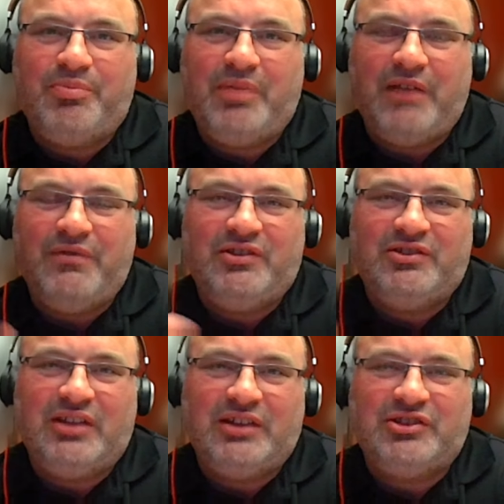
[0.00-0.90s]
every
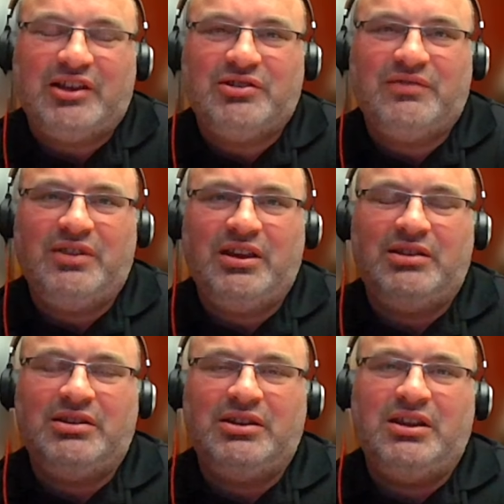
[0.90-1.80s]
eh, section of the
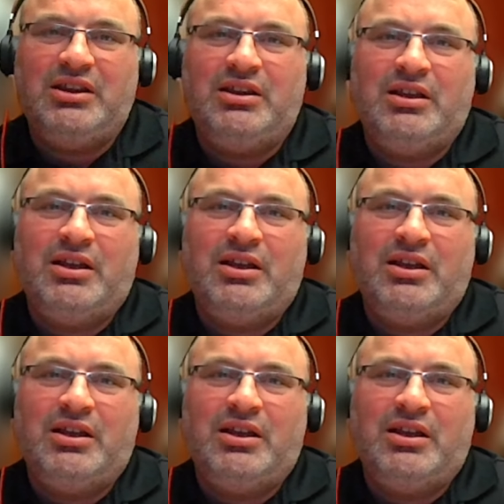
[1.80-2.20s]
NDE,